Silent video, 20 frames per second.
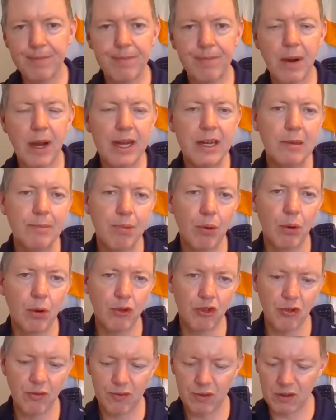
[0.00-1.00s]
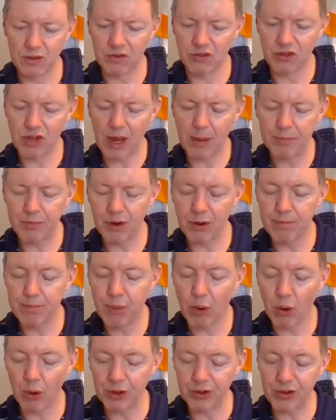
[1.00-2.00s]
final portion of this chapter,
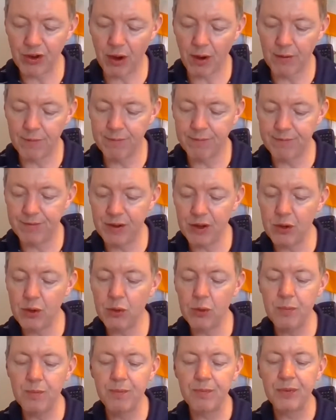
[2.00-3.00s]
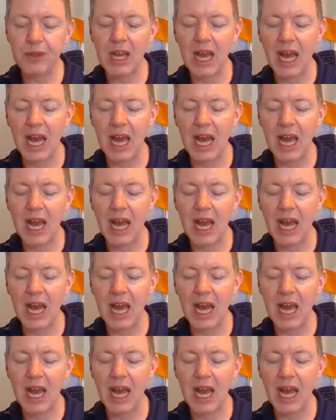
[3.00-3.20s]
point of view.